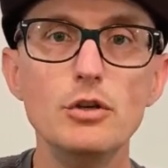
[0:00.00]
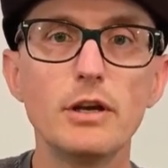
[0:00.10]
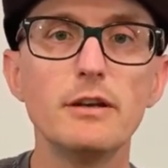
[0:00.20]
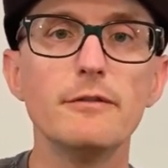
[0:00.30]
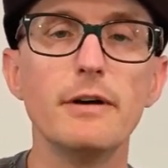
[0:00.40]
you
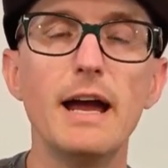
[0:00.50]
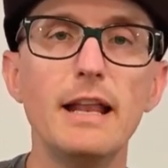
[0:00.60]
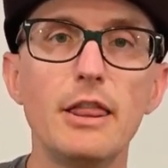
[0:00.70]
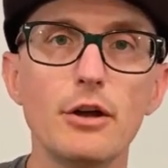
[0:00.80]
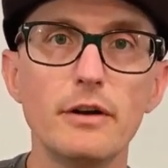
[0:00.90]
can
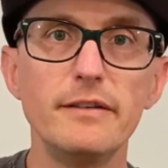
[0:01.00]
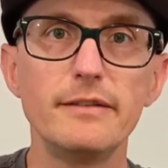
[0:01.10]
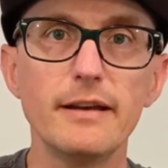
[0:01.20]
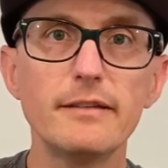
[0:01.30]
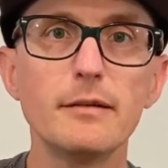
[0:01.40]
divide
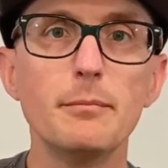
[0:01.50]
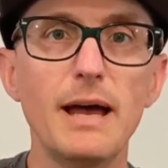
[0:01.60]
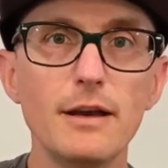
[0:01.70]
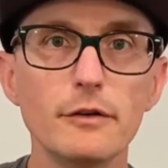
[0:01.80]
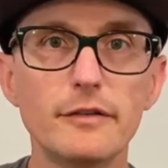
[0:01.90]
36
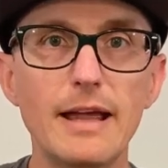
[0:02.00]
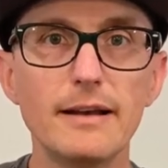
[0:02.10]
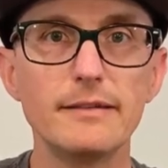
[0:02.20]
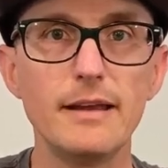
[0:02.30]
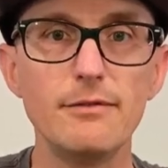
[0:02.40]
by your
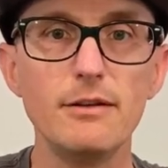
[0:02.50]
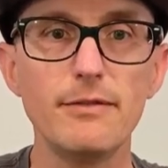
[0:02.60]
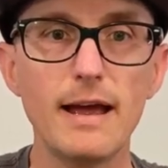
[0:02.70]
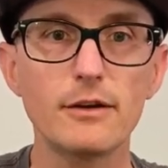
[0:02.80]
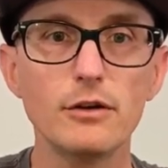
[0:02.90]
static safety
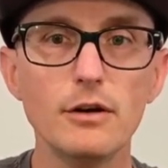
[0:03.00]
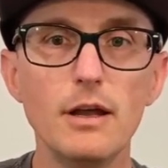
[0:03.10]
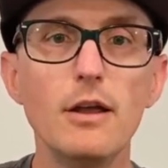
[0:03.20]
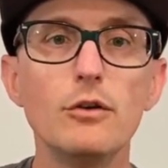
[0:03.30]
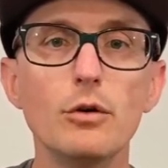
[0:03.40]
factor
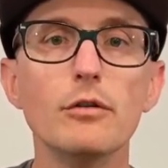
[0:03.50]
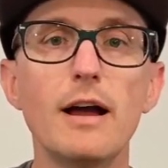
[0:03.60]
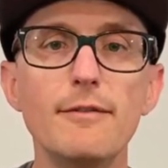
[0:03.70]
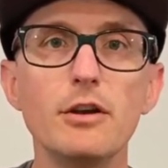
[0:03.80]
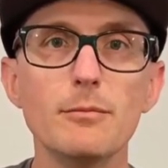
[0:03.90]
to
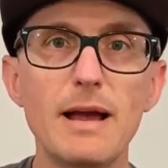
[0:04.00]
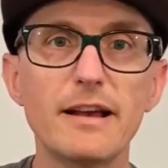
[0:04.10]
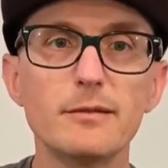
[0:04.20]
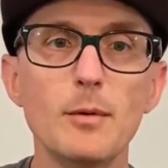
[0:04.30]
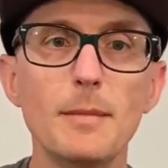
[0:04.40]
arrive at your
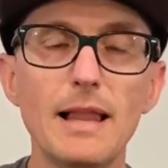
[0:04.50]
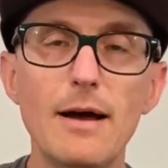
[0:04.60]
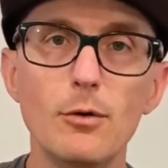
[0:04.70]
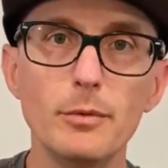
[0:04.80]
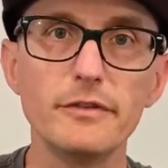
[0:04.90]
maximum
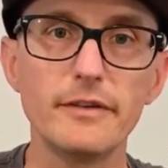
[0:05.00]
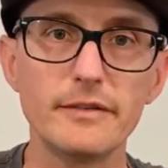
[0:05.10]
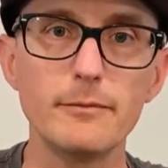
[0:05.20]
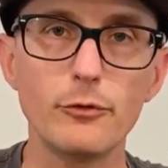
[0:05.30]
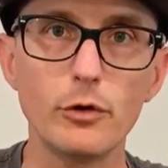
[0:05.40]
allowable
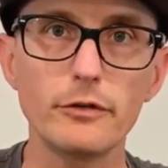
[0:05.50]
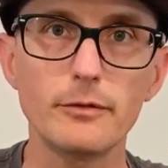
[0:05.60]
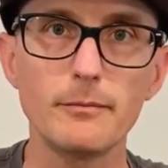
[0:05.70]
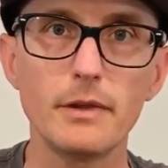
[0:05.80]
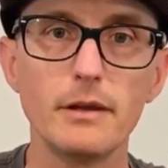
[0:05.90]
system
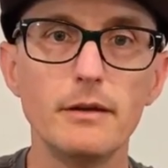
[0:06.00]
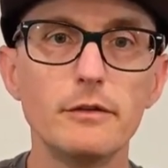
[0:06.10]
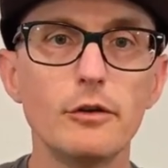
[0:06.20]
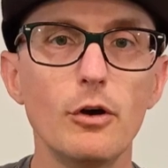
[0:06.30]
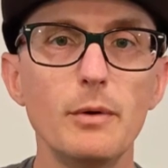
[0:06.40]
force.
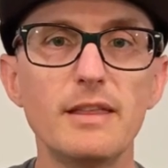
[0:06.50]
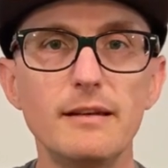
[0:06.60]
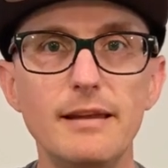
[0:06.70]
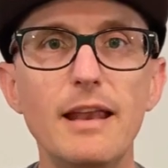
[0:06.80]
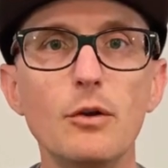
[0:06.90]
So with
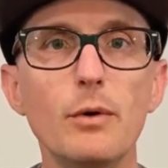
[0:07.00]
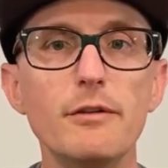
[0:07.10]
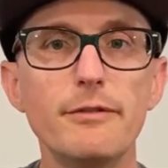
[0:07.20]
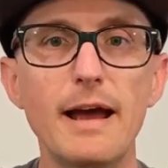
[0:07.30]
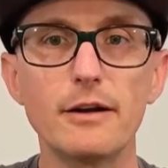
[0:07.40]
a 10 to 1
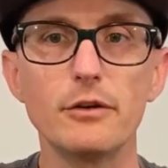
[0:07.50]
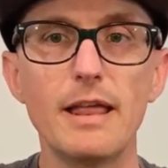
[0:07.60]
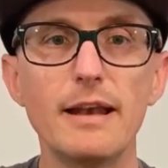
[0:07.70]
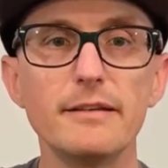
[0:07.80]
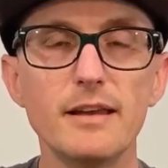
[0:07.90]
factor,
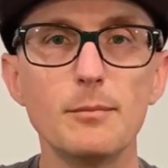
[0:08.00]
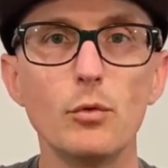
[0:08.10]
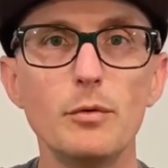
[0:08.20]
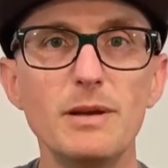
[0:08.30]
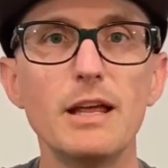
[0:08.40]
that example
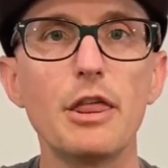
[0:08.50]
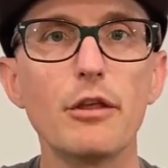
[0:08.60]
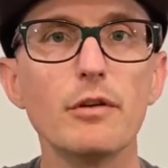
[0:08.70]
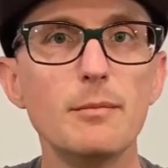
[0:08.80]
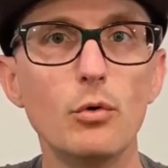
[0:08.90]
would be a
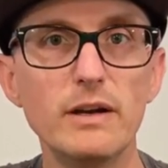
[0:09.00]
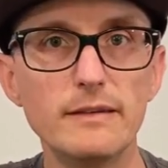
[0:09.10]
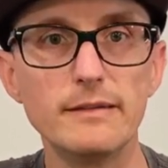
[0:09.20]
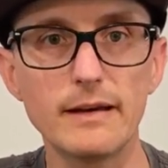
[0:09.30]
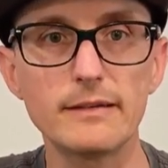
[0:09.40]
3.6
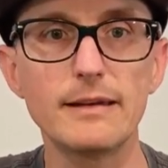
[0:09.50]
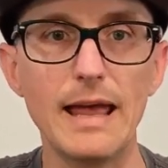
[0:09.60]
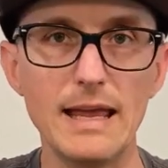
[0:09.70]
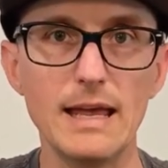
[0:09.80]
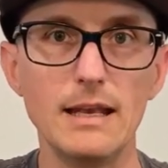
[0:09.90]

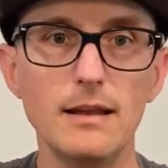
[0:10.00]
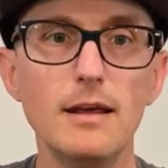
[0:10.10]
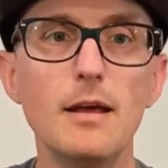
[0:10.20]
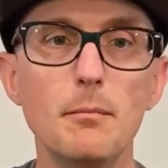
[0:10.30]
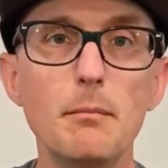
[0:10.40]
kN
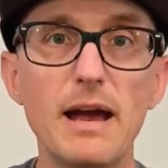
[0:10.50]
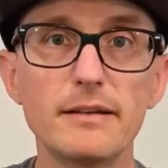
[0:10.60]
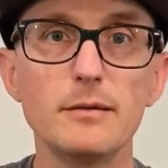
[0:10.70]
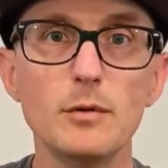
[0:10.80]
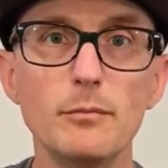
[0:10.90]

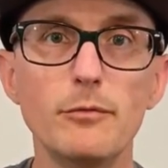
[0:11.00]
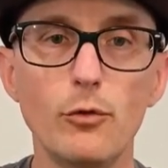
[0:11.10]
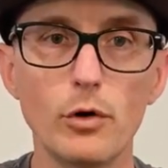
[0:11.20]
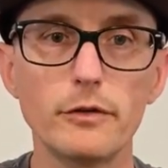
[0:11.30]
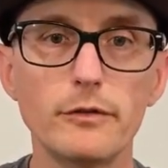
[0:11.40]
maximum
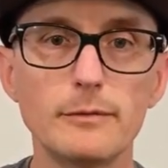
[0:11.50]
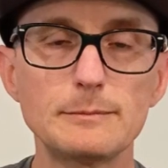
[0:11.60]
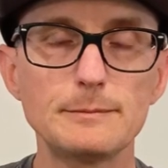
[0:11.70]
force.